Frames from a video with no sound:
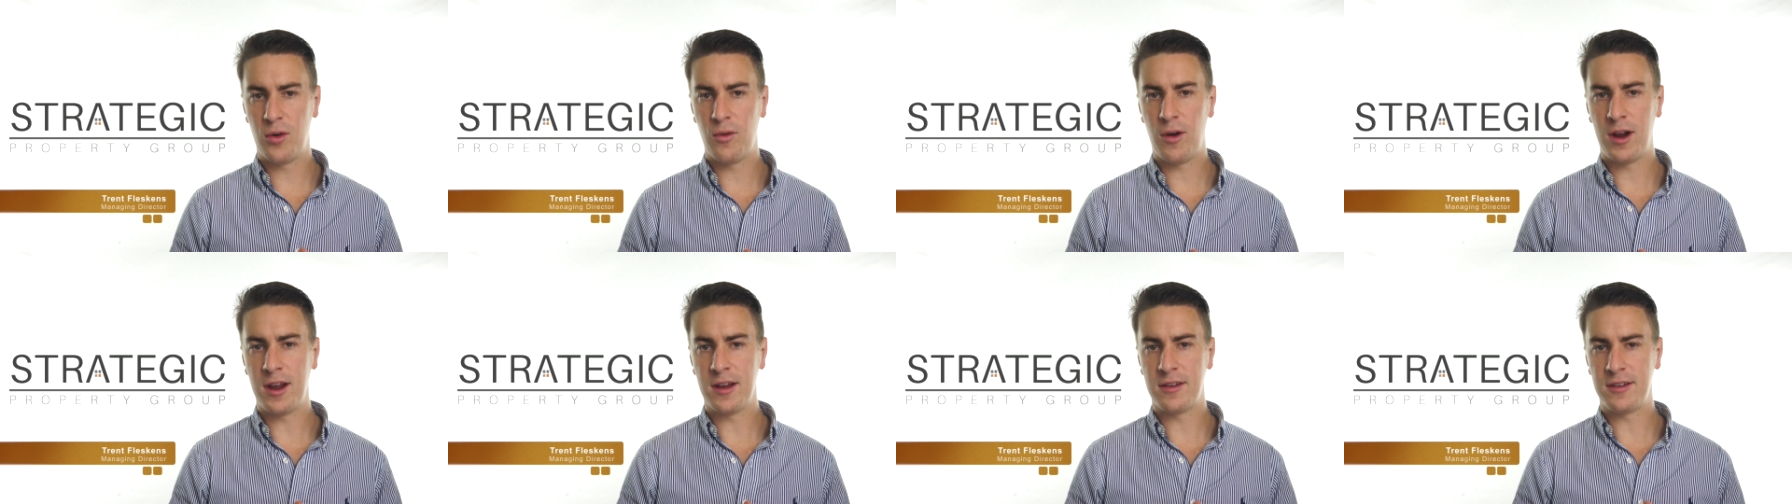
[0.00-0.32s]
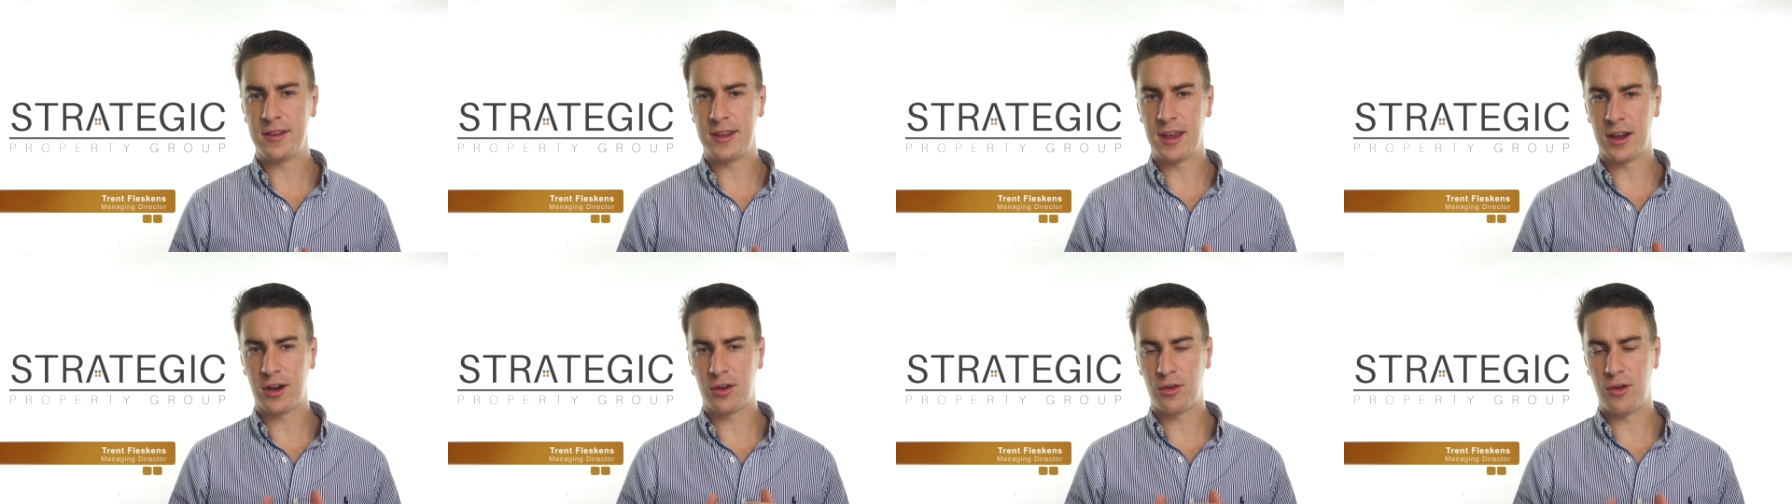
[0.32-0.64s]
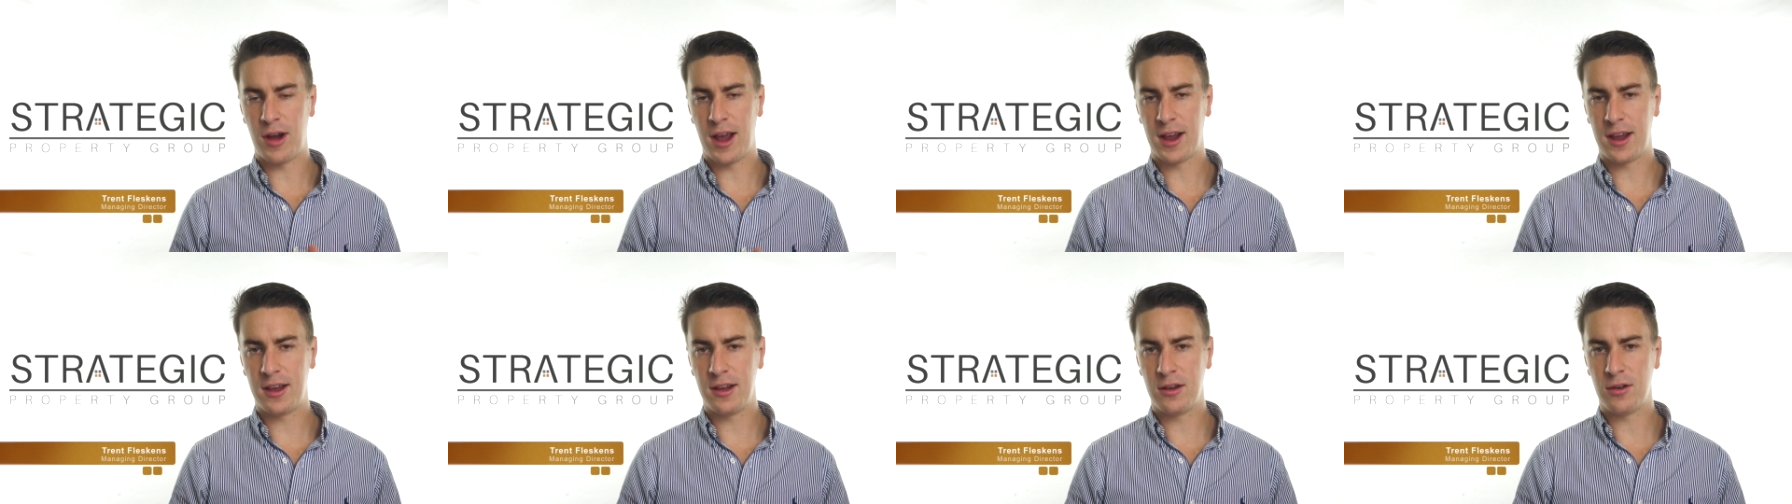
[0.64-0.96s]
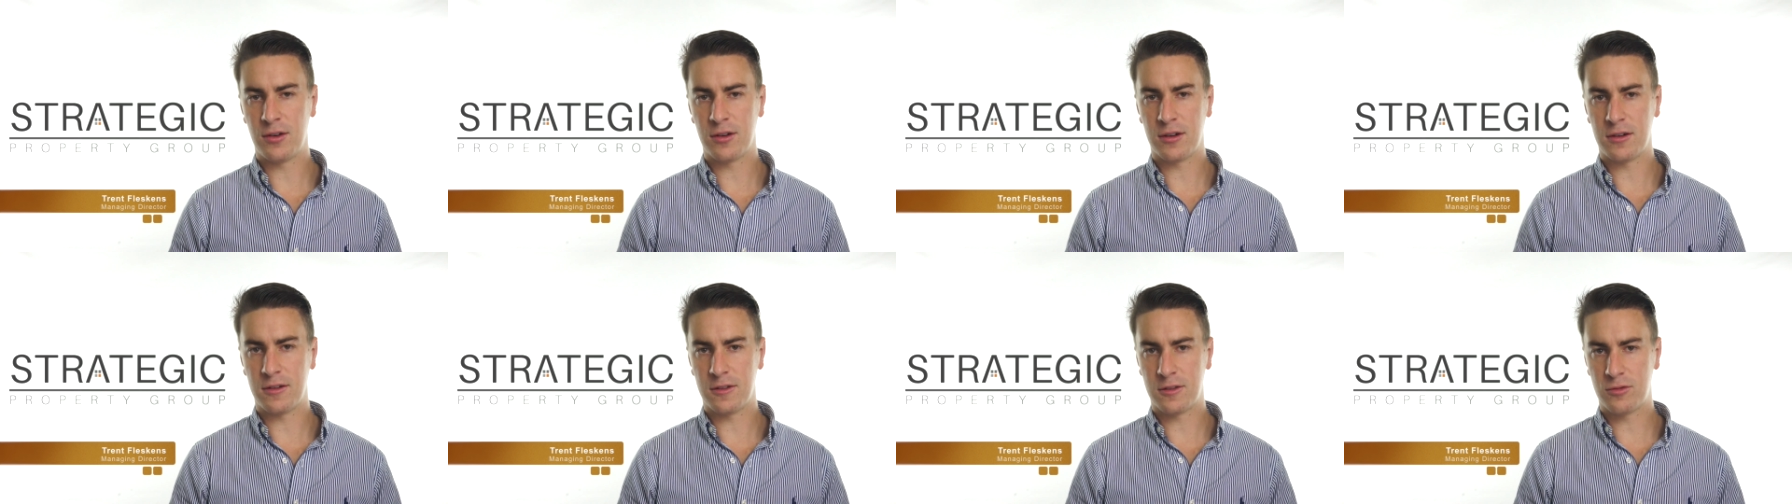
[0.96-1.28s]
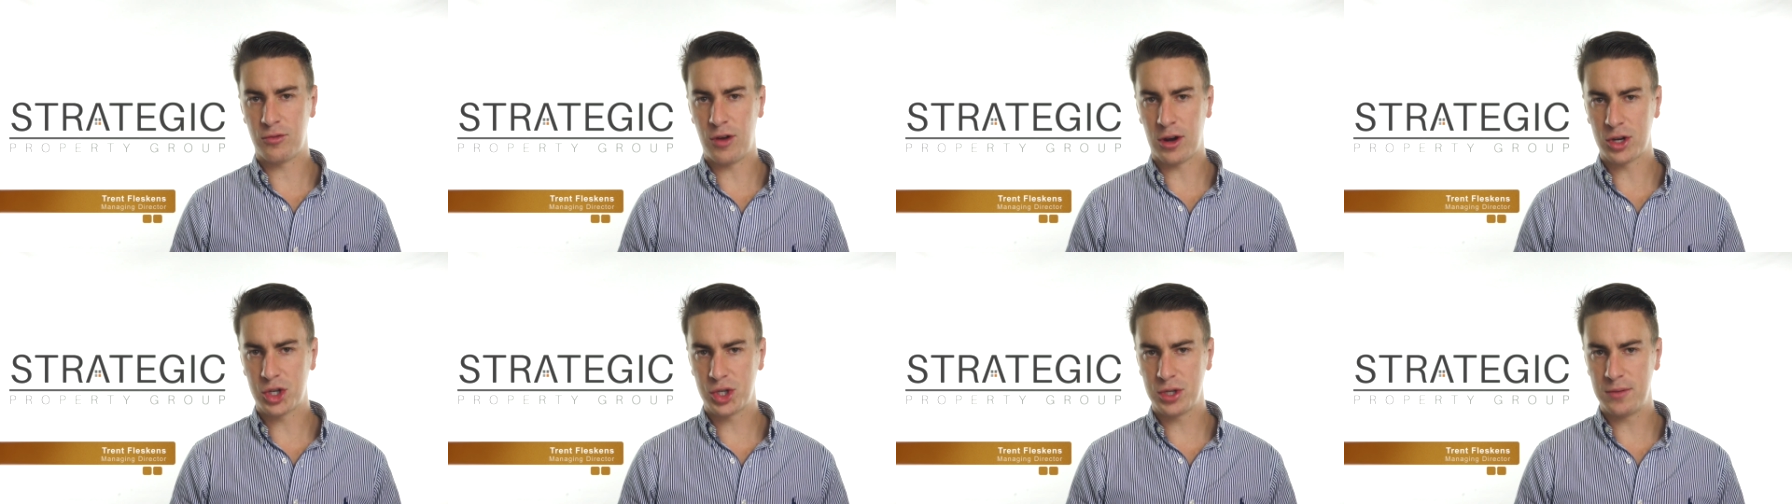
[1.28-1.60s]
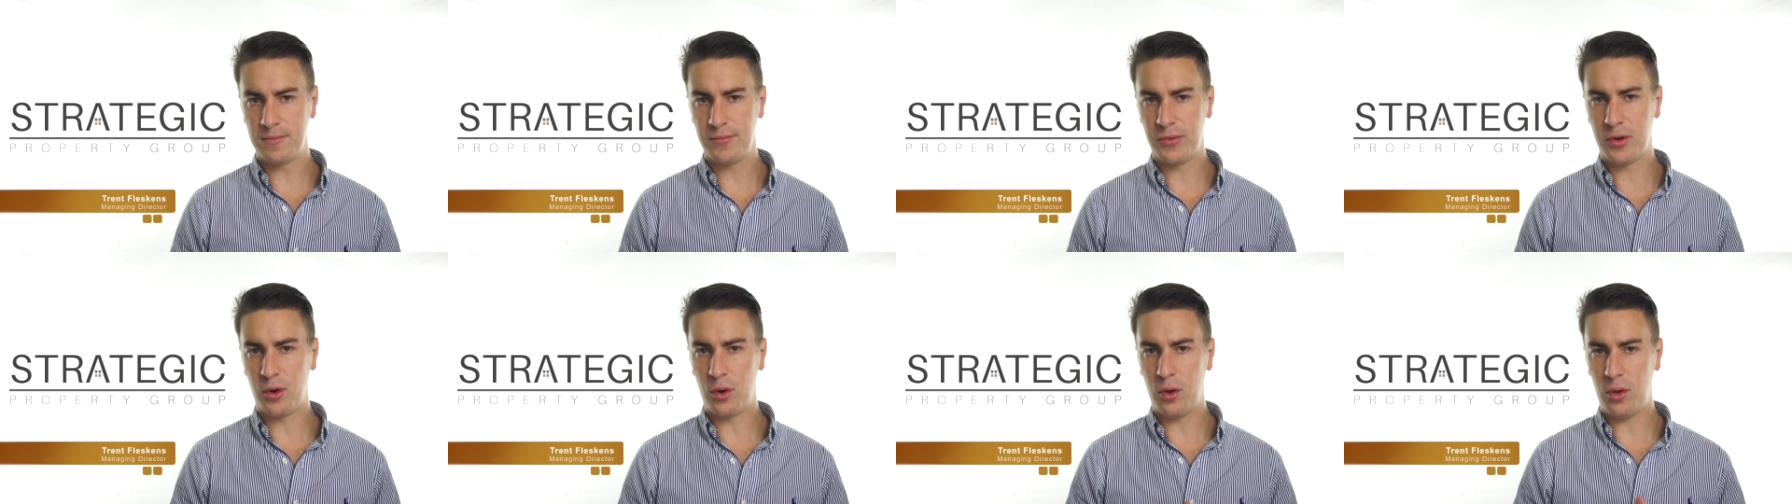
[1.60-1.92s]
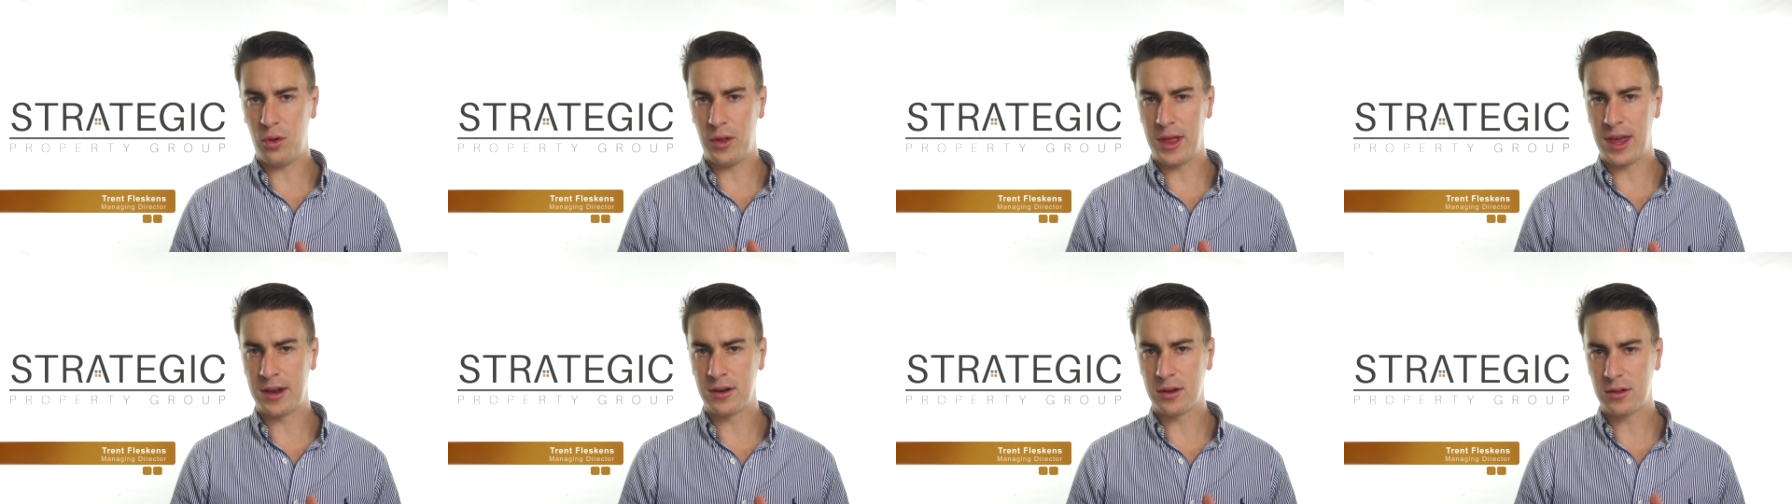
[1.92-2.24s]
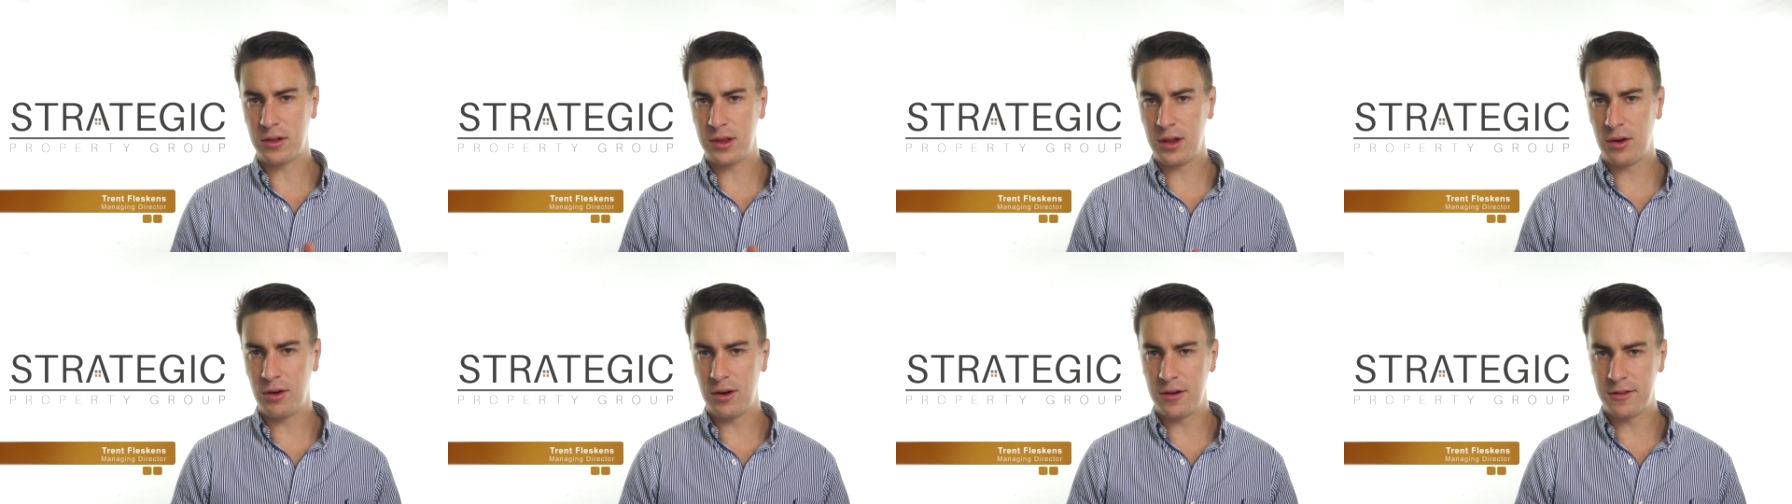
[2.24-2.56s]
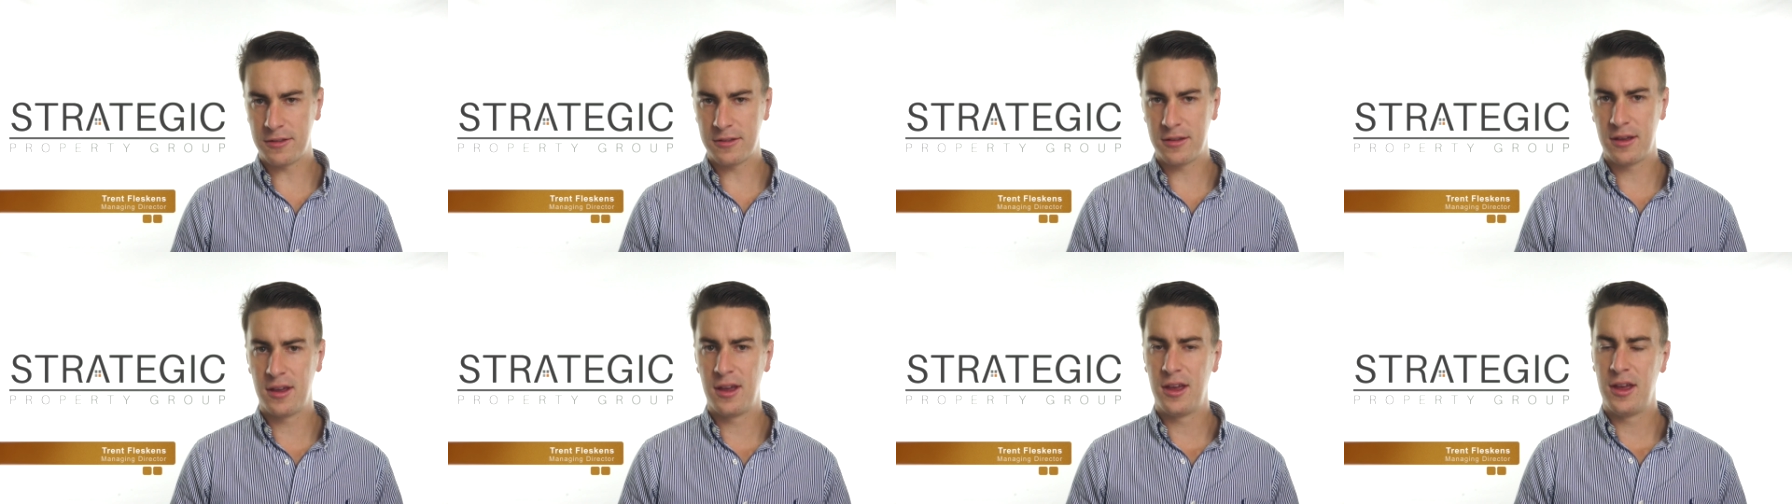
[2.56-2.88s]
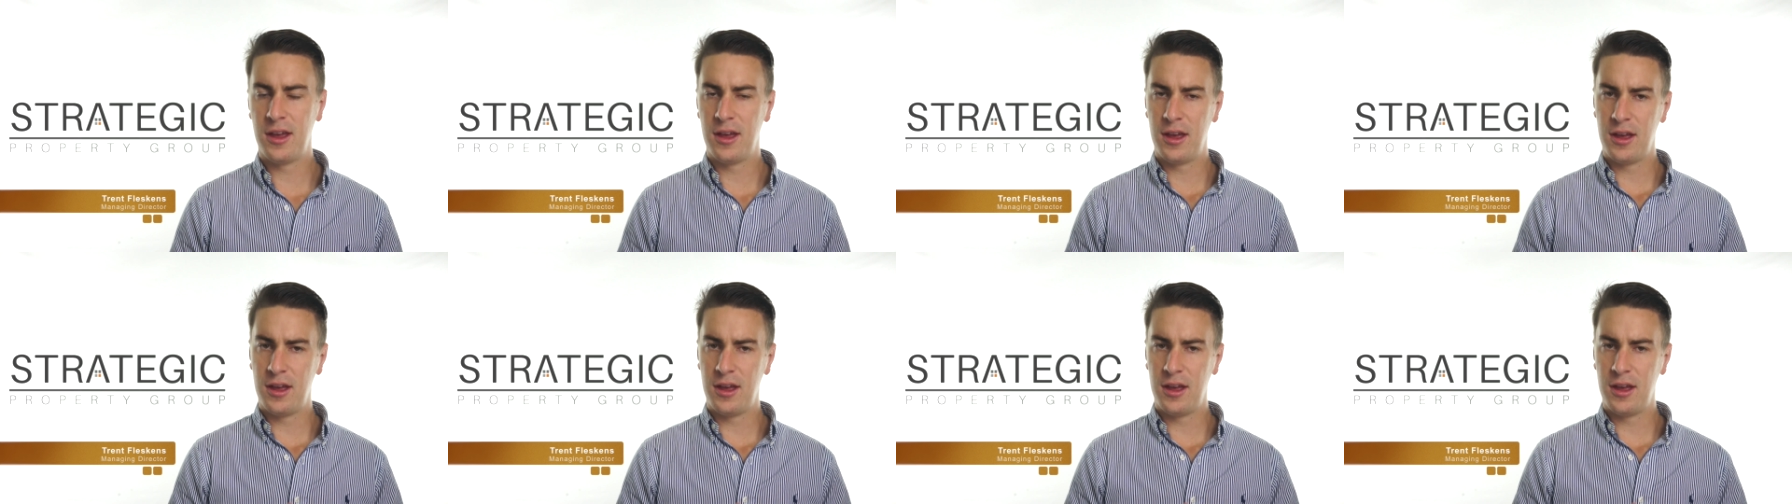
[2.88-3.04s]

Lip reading: ready to get cracking on construction or land clearance,